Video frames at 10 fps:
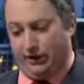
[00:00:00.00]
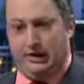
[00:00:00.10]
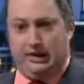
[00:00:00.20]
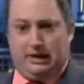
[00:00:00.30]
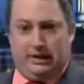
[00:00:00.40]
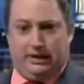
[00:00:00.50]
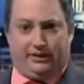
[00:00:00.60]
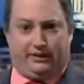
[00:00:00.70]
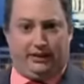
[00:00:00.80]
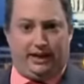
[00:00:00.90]
The
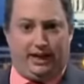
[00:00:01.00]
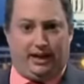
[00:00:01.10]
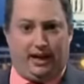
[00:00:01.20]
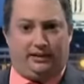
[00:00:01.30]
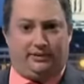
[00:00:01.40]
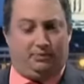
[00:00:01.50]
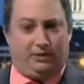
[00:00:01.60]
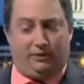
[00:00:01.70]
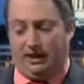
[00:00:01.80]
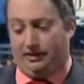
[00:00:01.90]
Sun headline
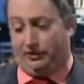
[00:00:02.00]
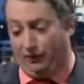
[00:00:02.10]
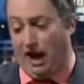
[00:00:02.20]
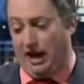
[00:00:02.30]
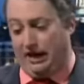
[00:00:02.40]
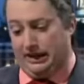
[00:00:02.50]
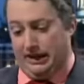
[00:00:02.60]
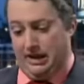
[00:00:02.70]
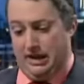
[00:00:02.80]
simply reads fine.